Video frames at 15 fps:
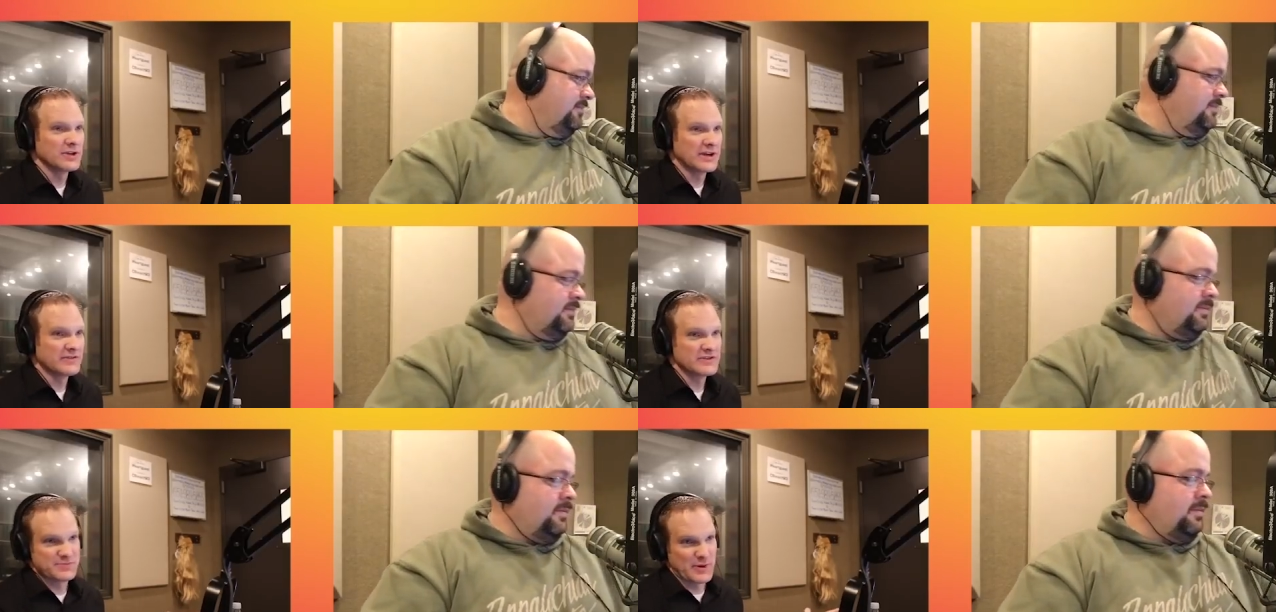Speaker 1: give
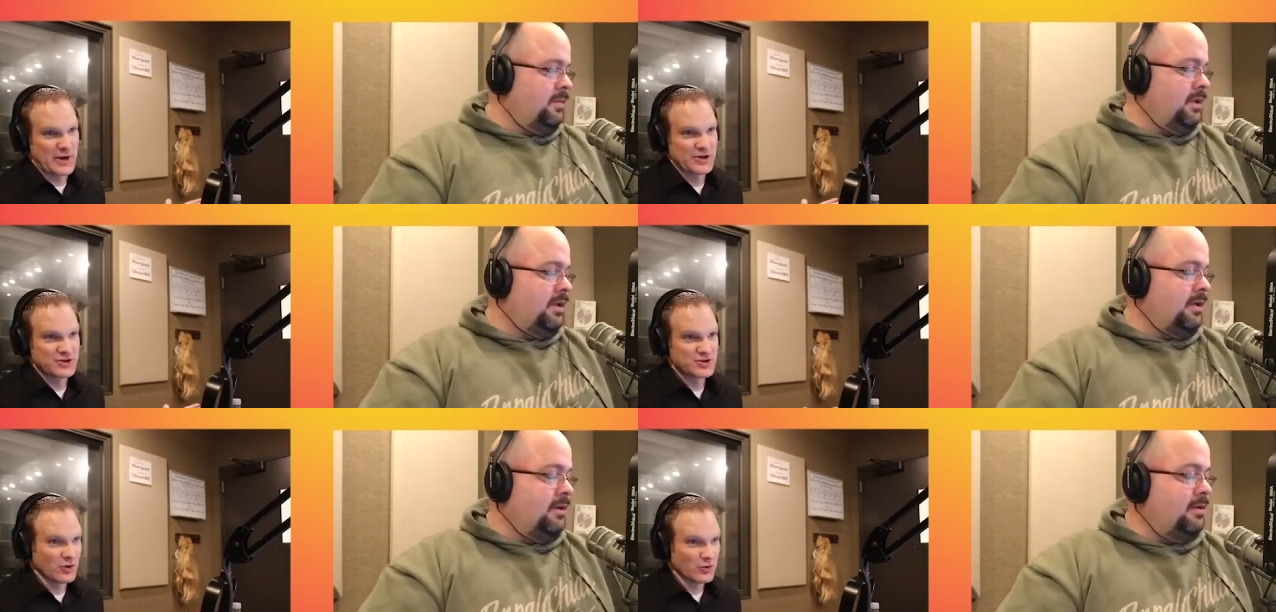a
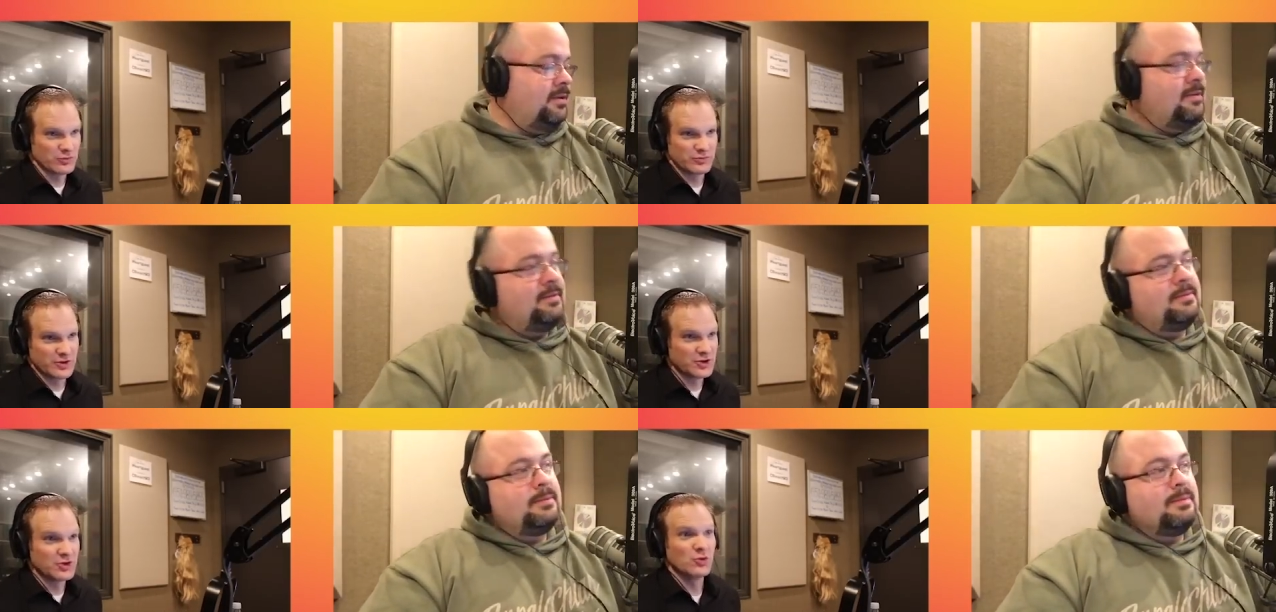speech or
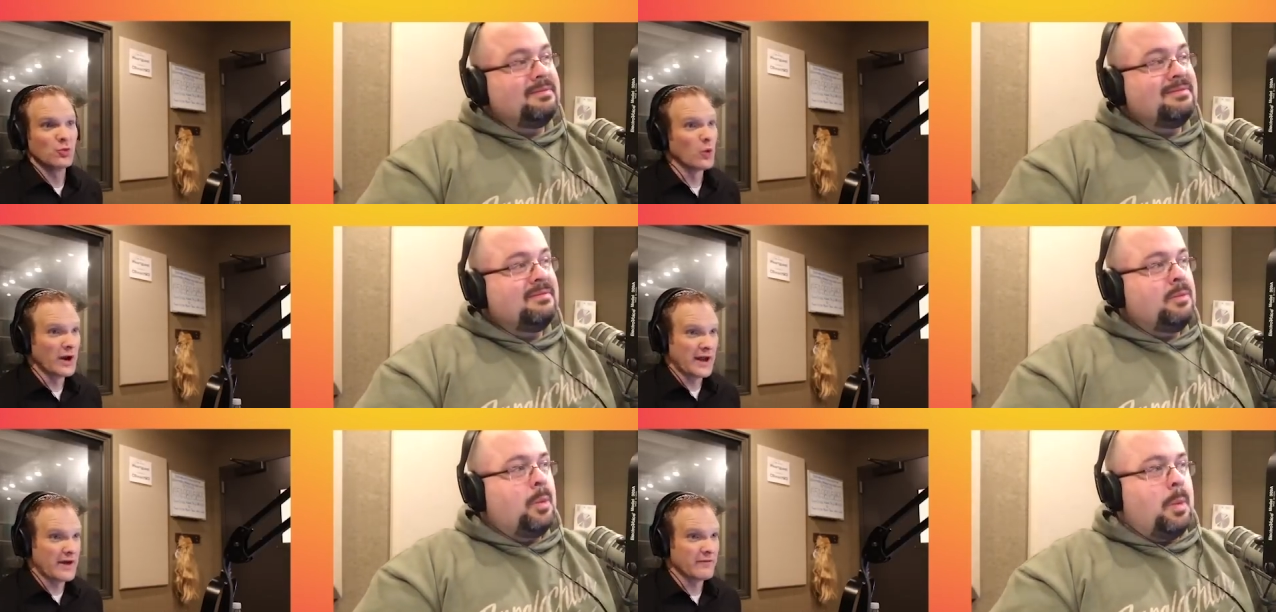to do
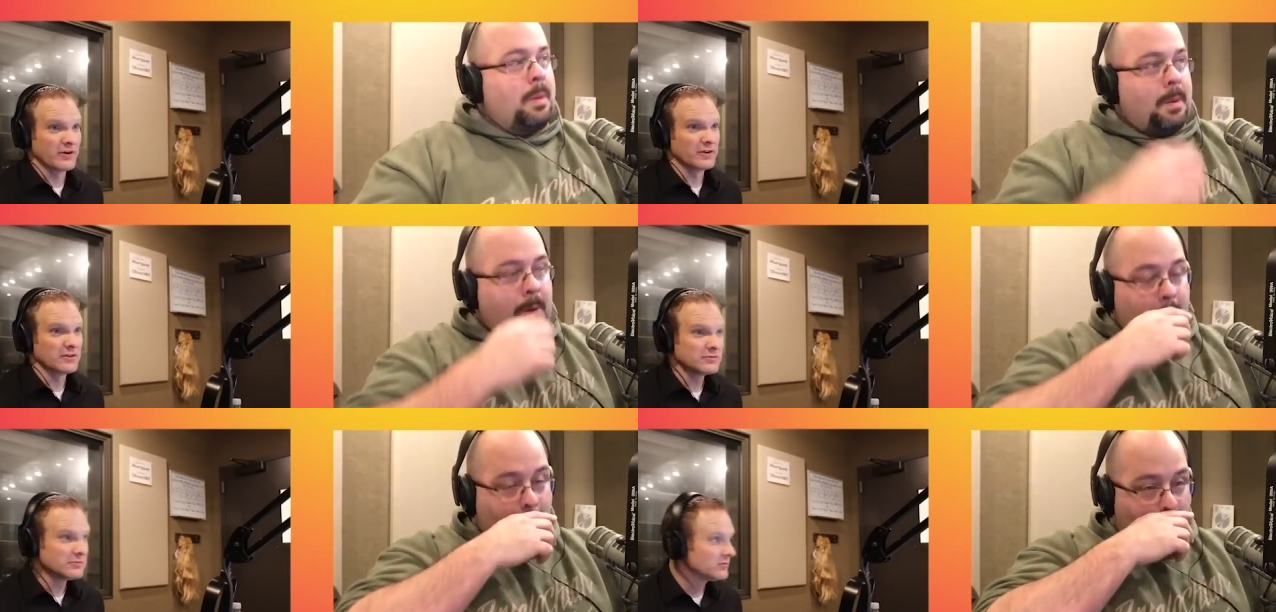
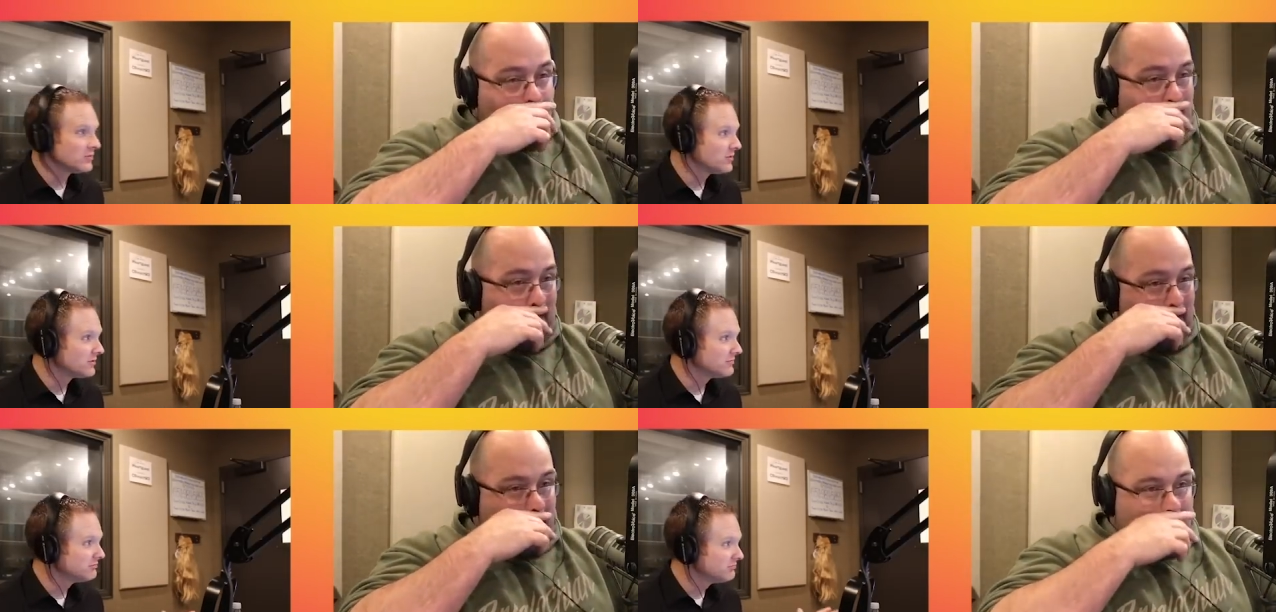whatever
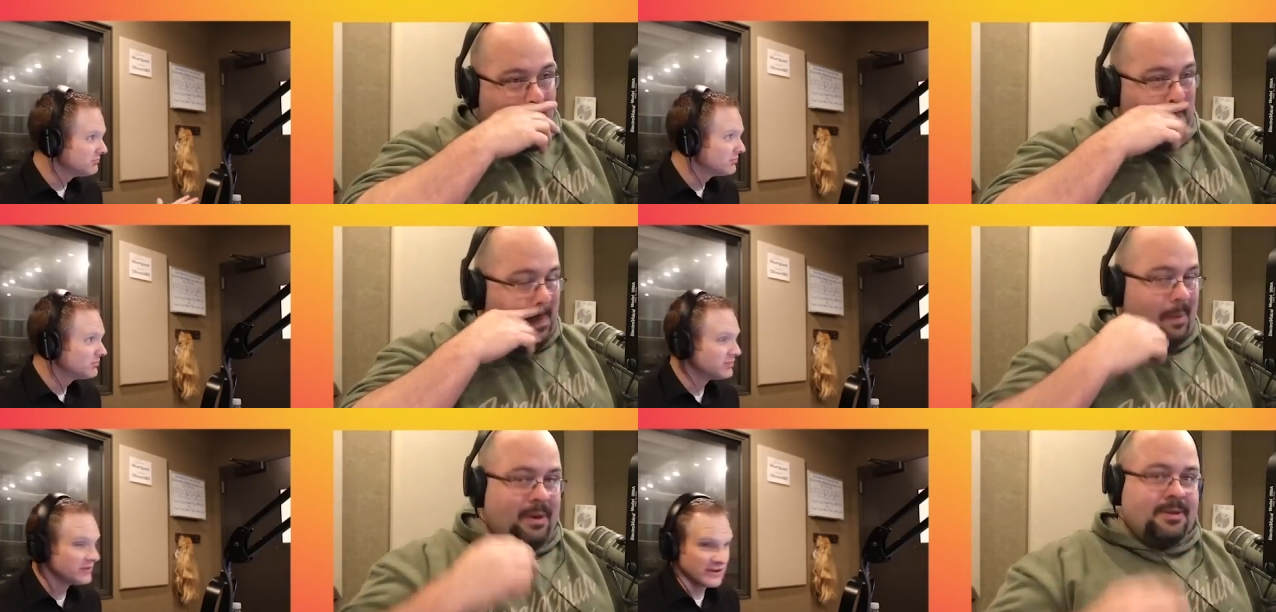
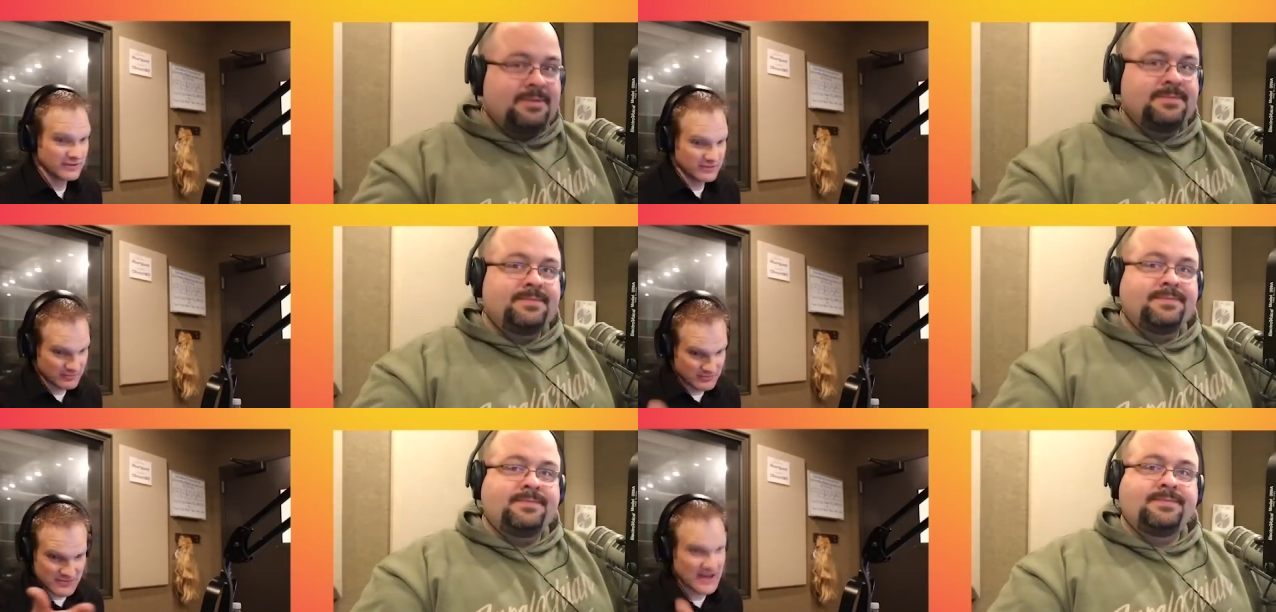
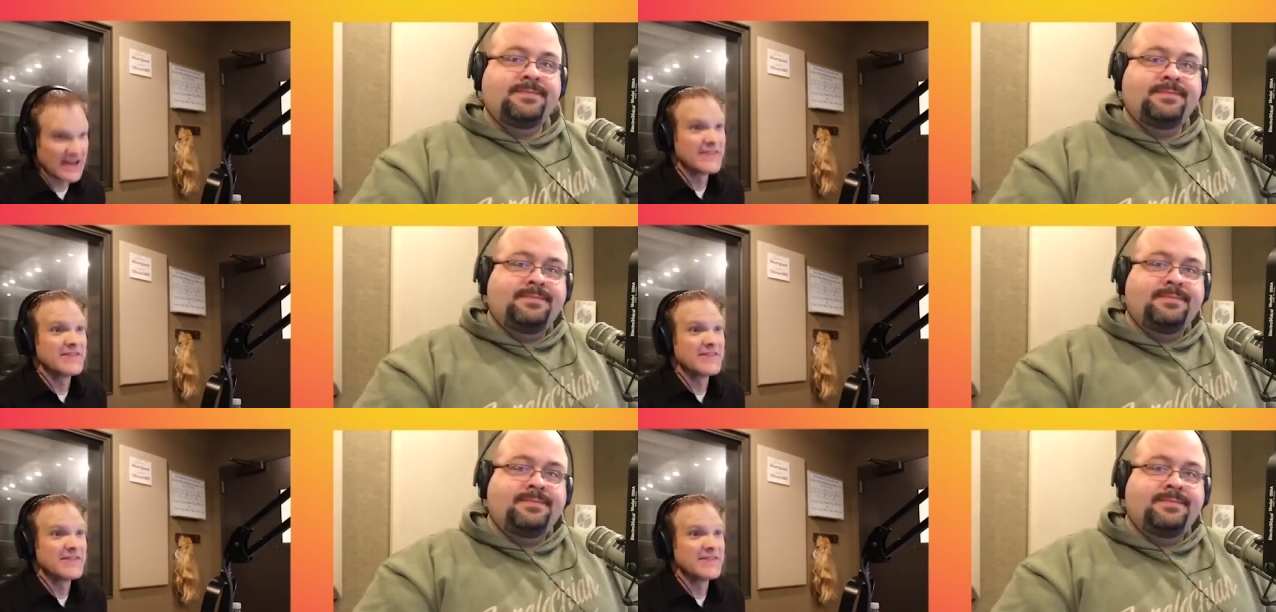in